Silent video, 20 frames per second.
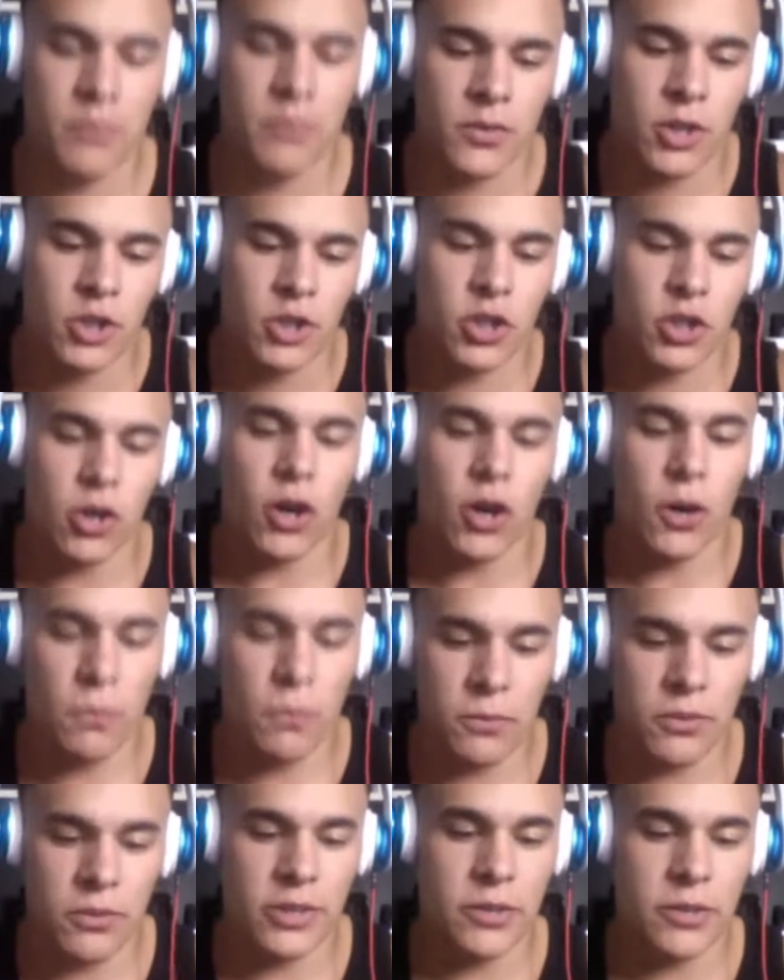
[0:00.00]
So
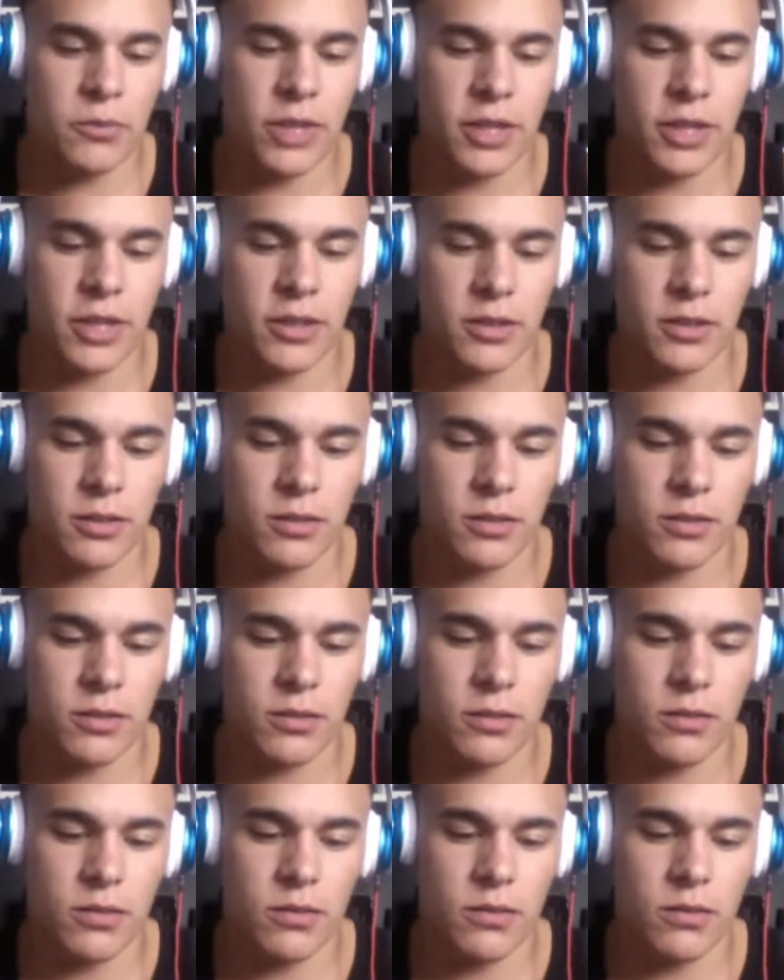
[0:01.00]
hopefully we can.
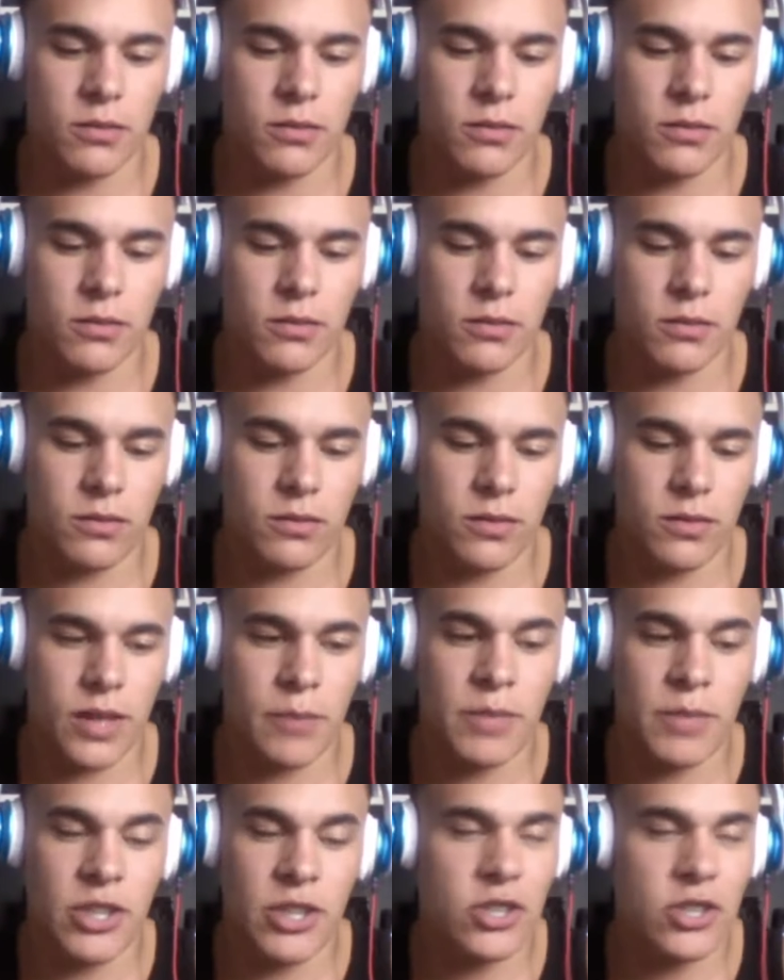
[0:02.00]
I mean,